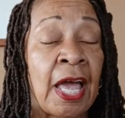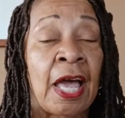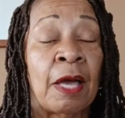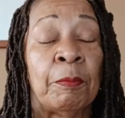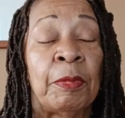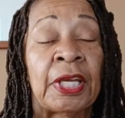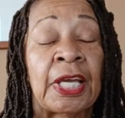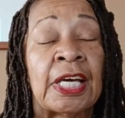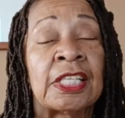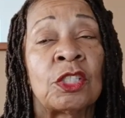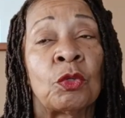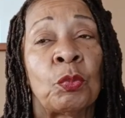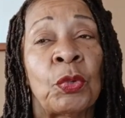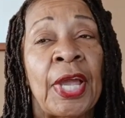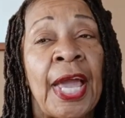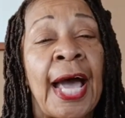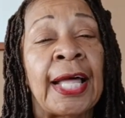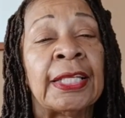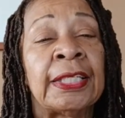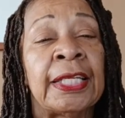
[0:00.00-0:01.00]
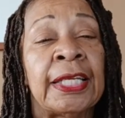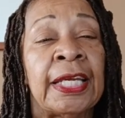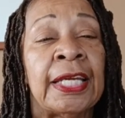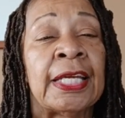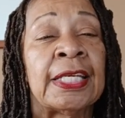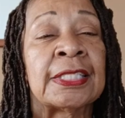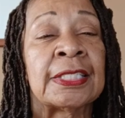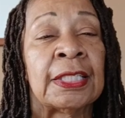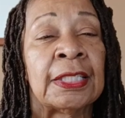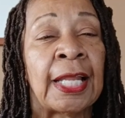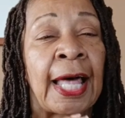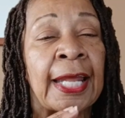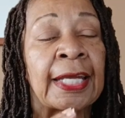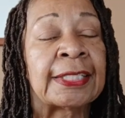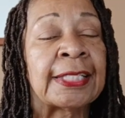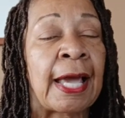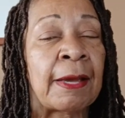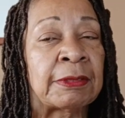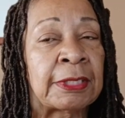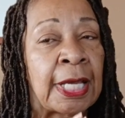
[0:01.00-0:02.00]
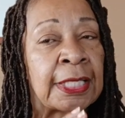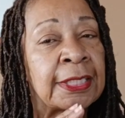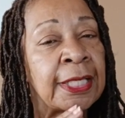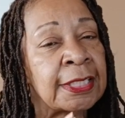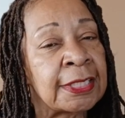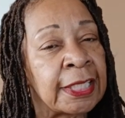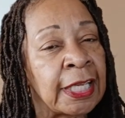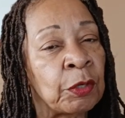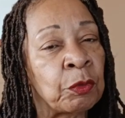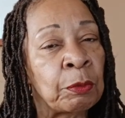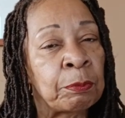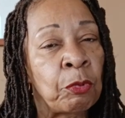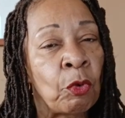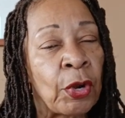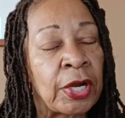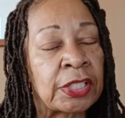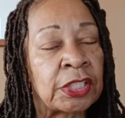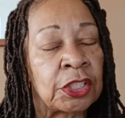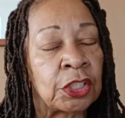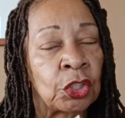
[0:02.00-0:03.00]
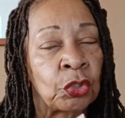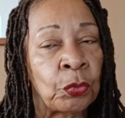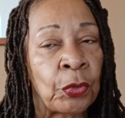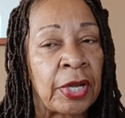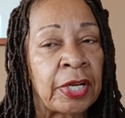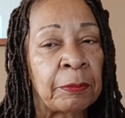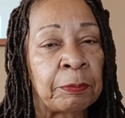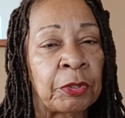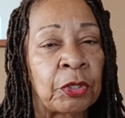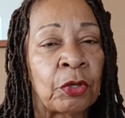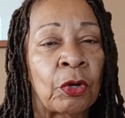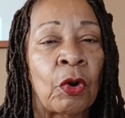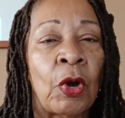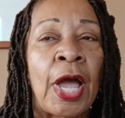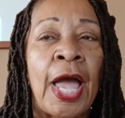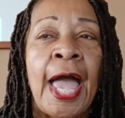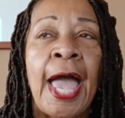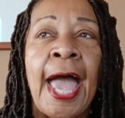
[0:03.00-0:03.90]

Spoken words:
Because the reality is that a lot of times that doesn't get reported to the credit bureau.